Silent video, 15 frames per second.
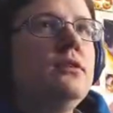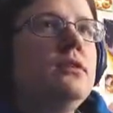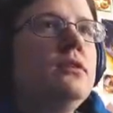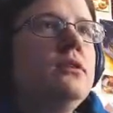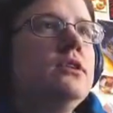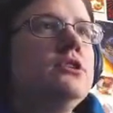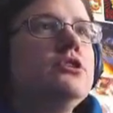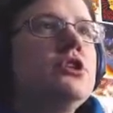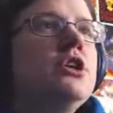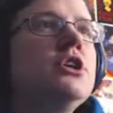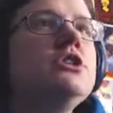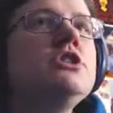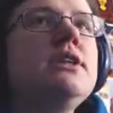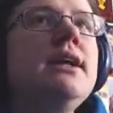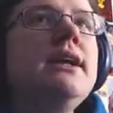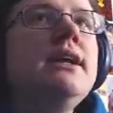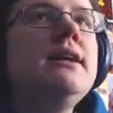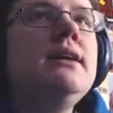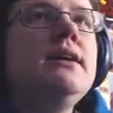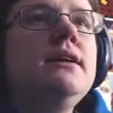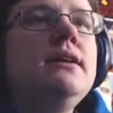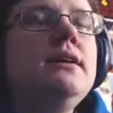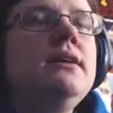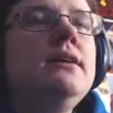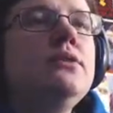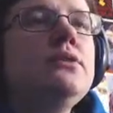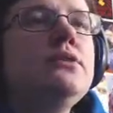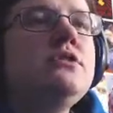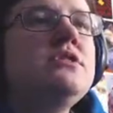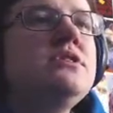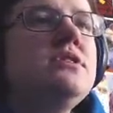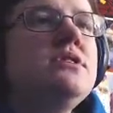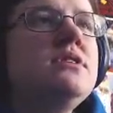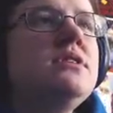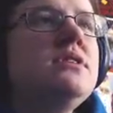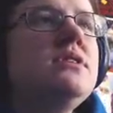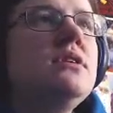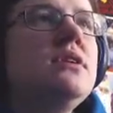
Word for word: the church lady, Orson,